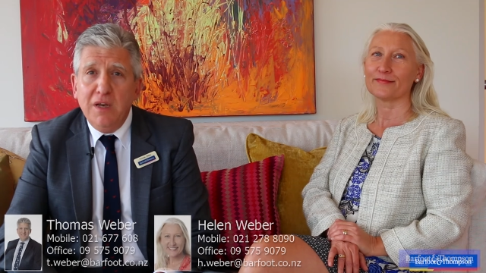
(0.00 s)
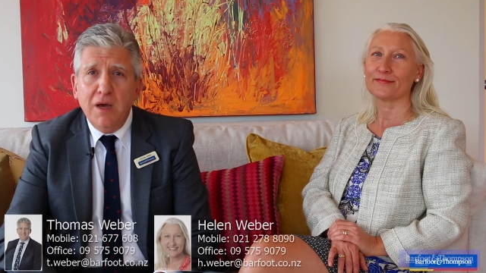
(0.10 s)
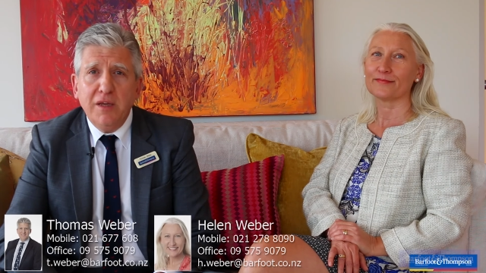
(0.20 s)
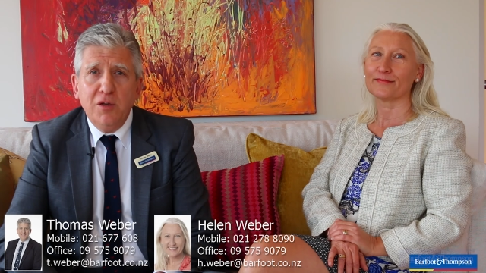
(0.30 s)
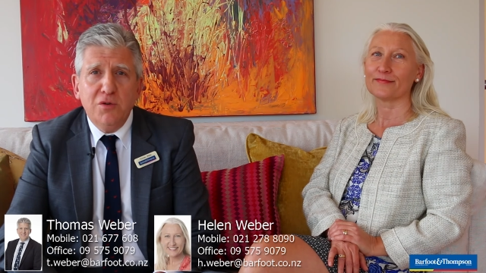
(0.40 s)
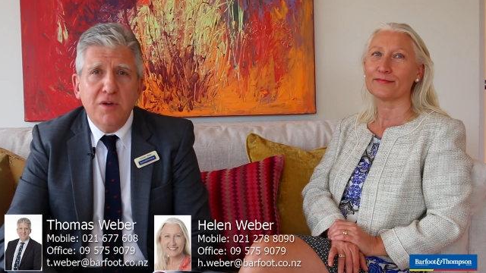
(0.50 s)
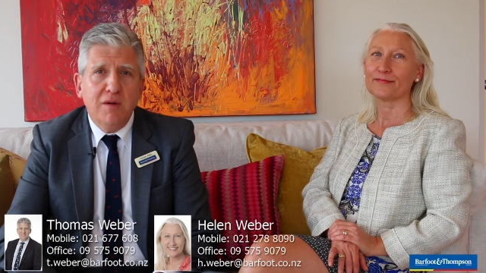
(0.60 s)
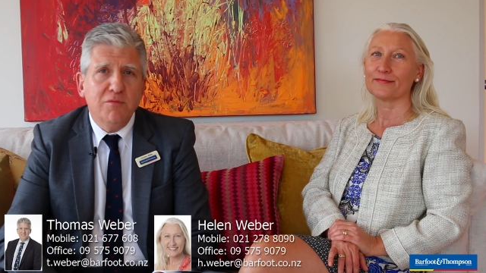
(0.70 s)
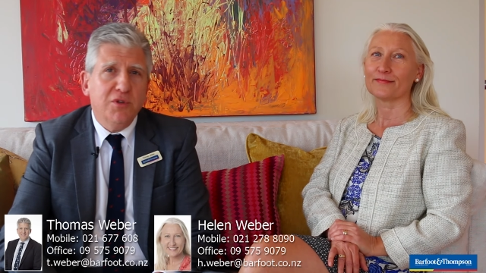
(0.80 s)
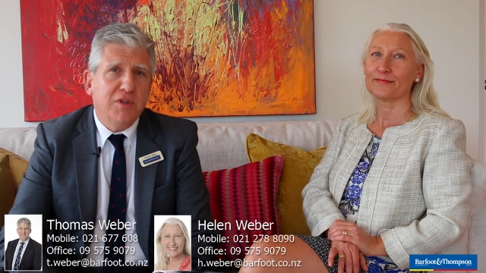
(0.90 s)
Speaker 1: we like you to
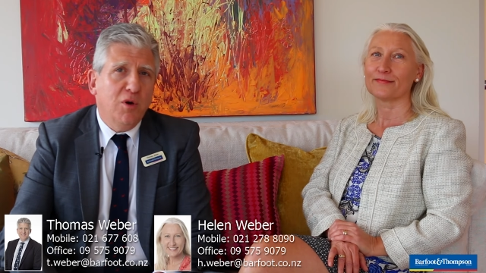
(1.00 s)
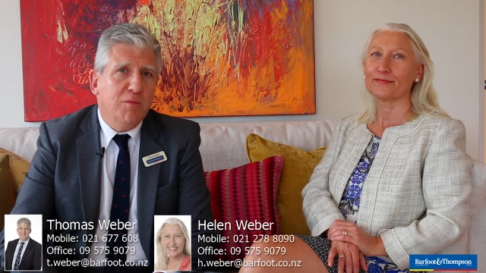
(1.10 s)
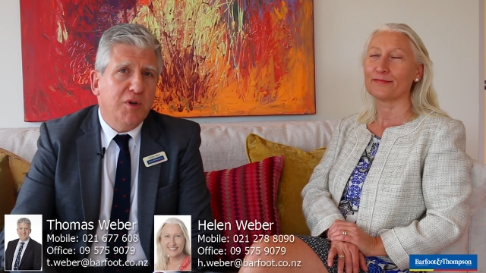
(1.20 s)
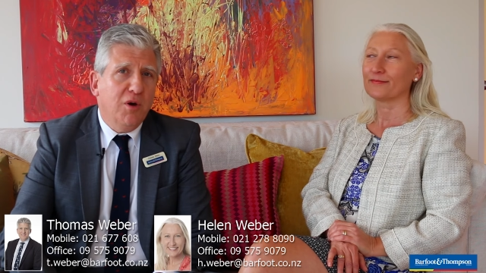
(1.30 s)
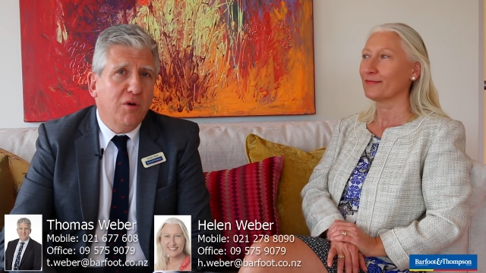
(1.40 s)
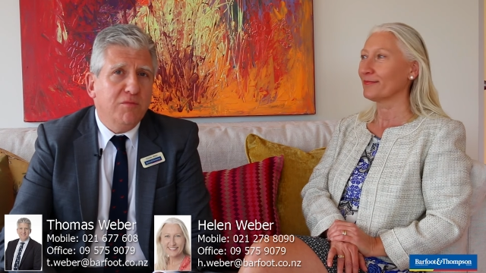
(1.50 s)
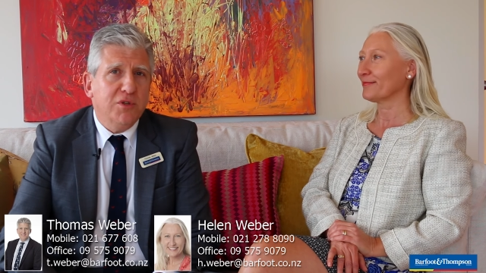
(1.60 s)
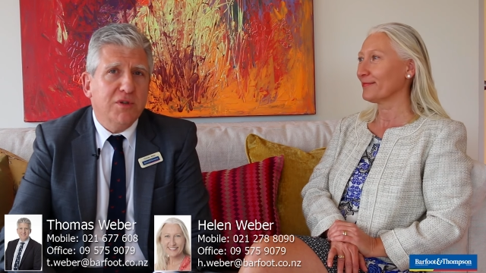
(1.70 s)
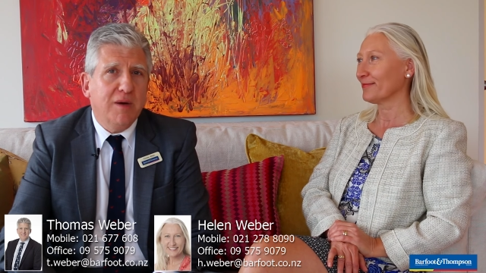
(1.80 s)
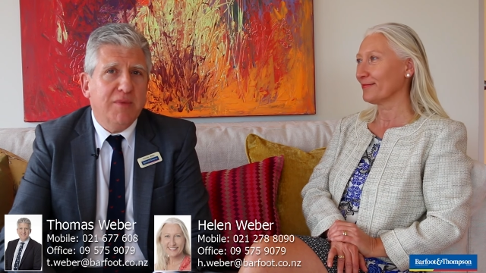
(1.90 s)
come to the open home,
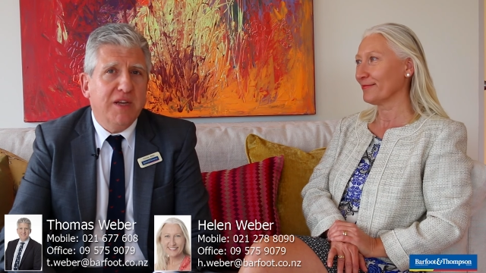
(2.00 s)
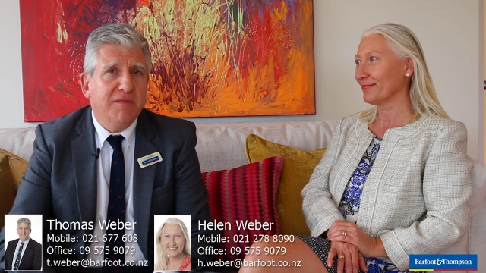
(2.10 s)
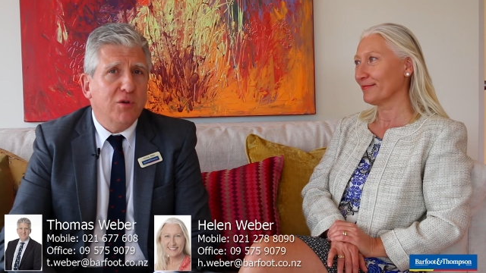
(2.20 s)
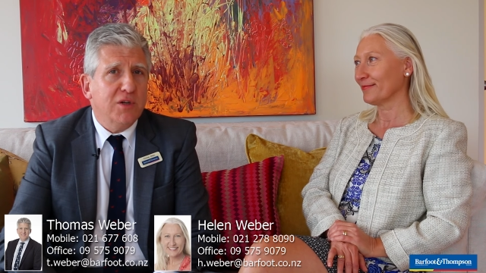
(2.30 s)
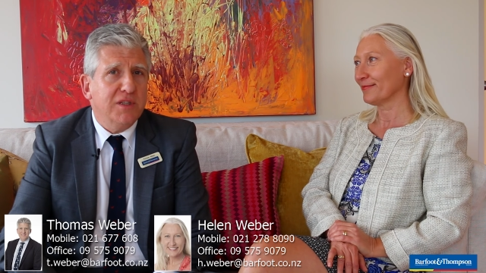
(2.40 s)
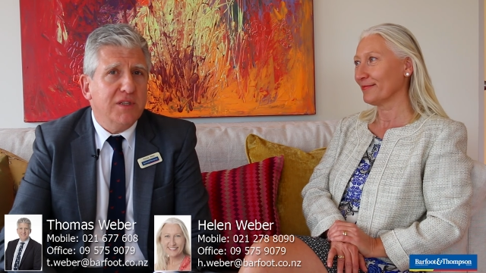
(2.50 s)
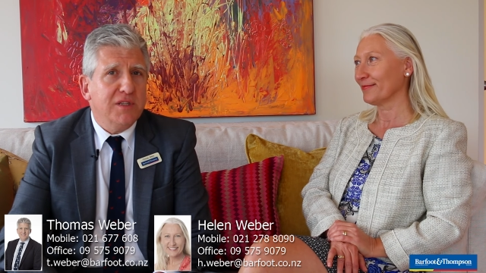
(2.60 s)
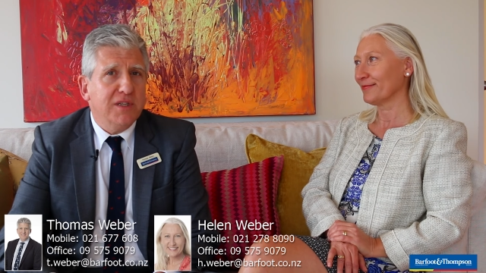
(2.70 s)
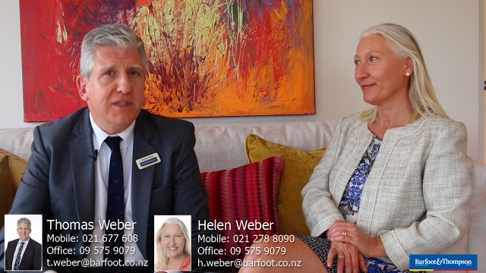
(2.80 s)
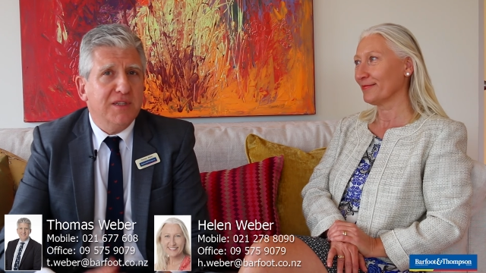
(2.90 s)
to come and have a look at
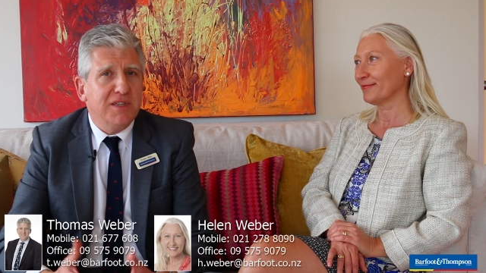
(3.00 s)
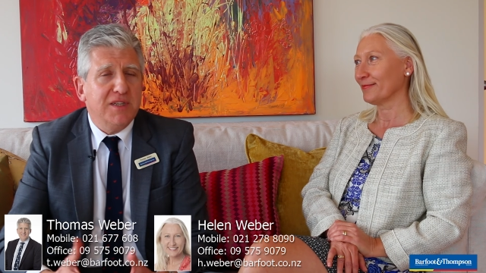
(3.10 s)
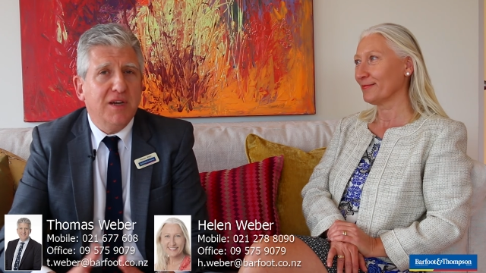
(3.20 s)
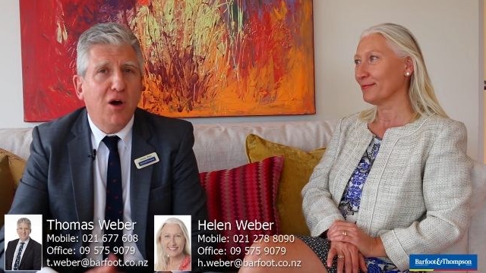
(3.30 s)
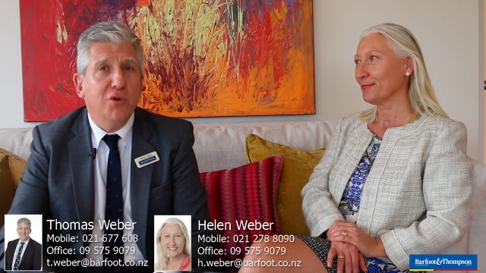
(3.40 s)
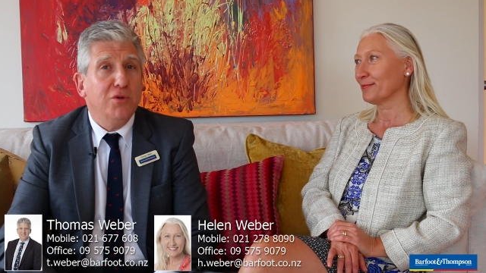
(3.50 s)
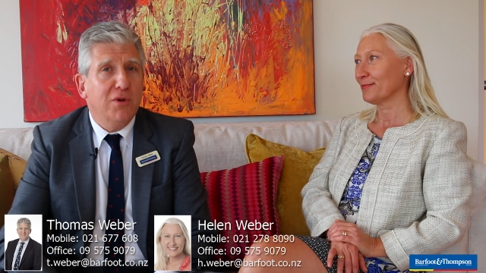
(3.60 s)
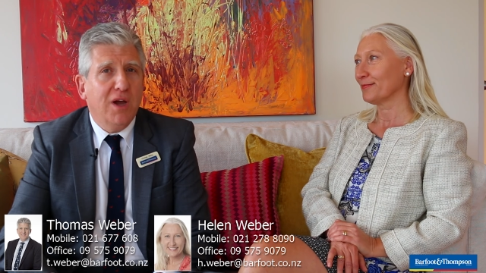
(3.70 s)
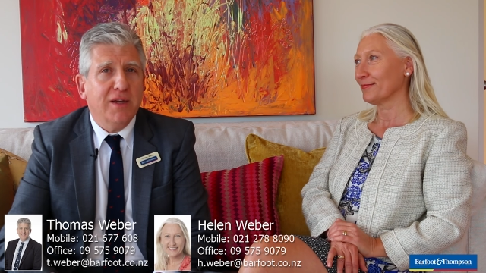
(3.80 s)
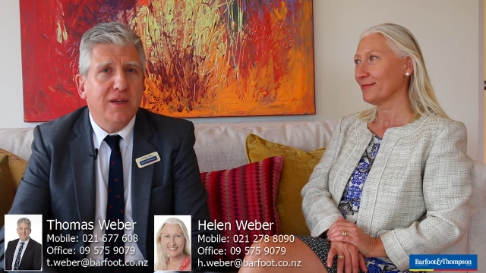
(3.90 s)
this and see how you
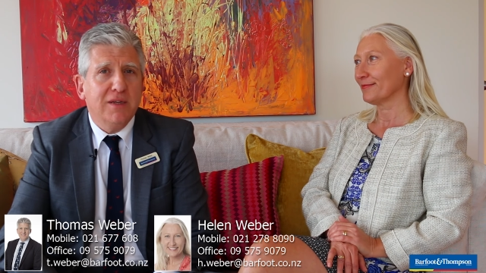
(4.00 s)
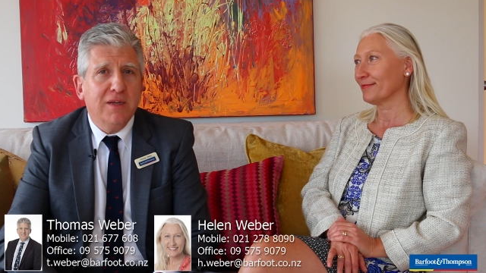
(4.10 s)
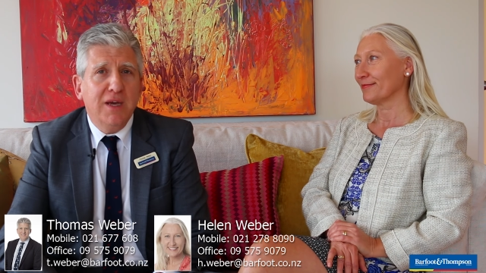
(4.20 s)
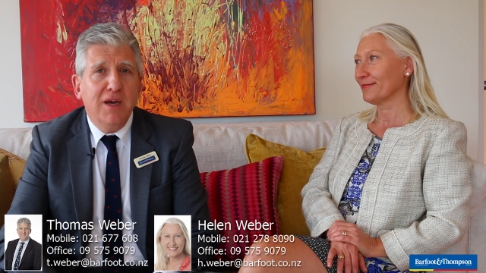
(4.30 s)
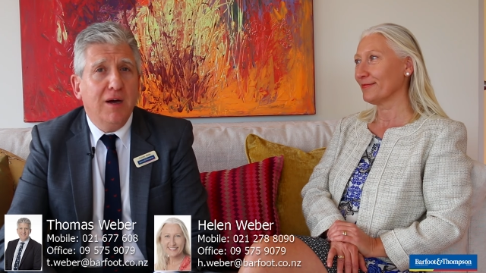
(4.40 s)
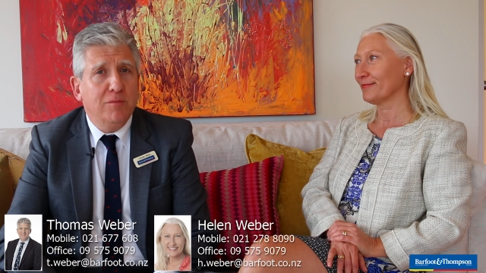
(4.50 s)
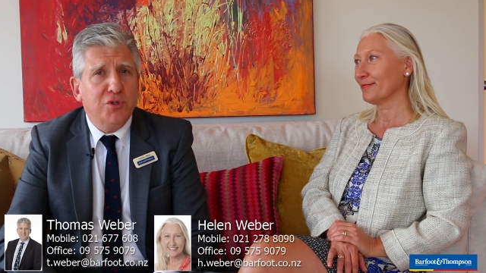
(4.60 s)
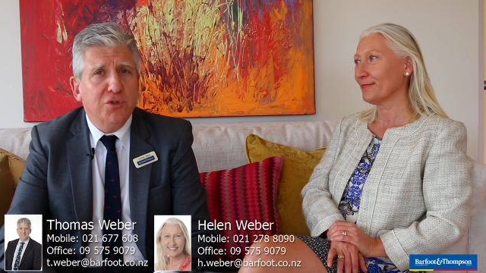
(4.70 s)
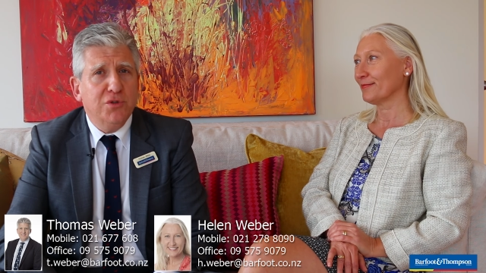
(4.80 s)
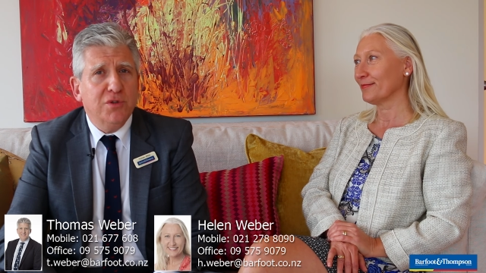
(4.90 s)
like it. I'm
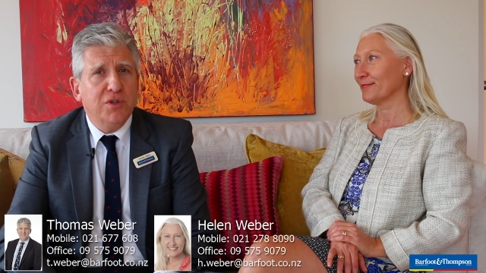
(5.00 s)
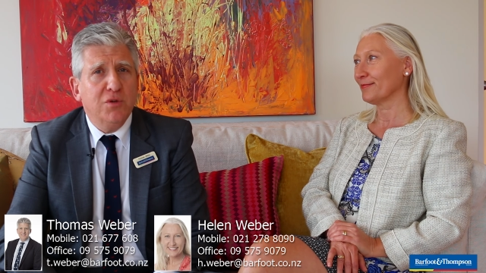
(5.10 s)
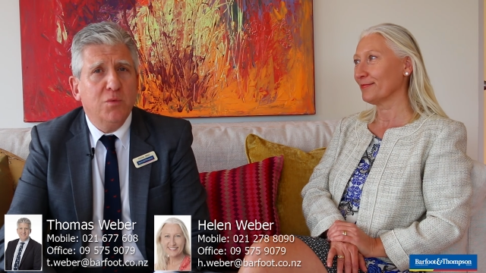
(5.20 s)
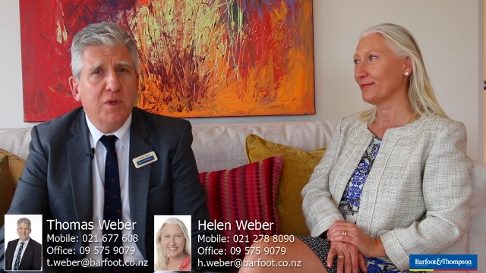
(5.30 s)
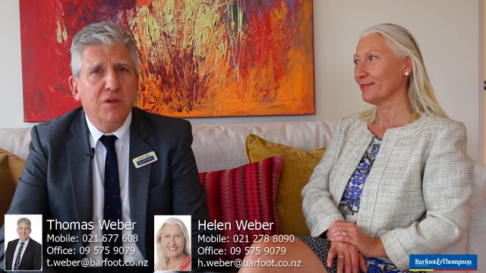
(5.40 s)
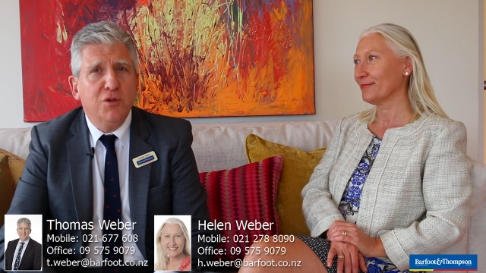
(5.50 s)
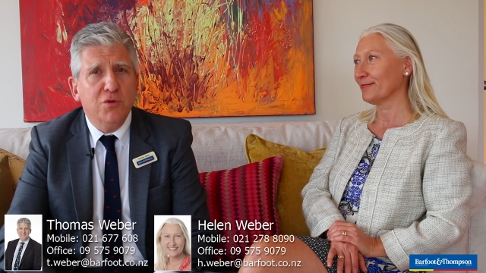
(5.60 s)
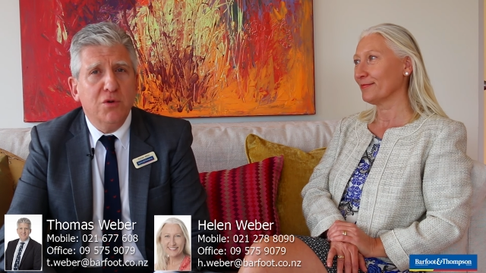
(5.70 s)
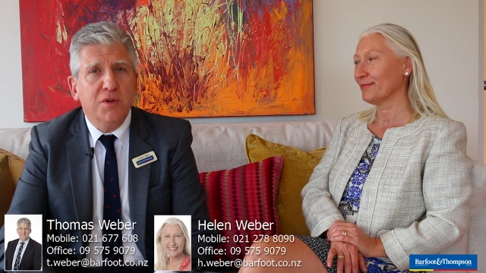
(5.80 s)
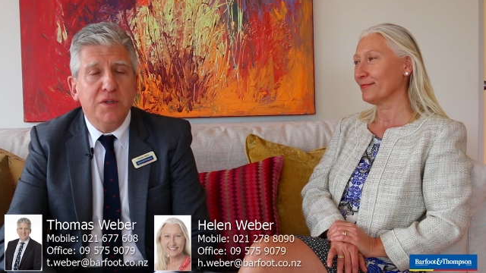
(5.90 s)
sure you will
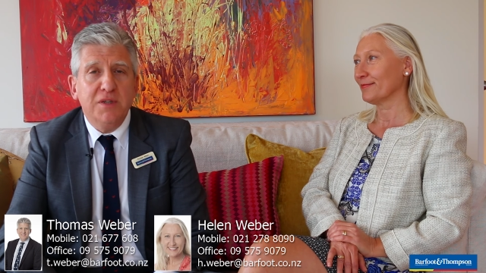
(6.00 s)
adore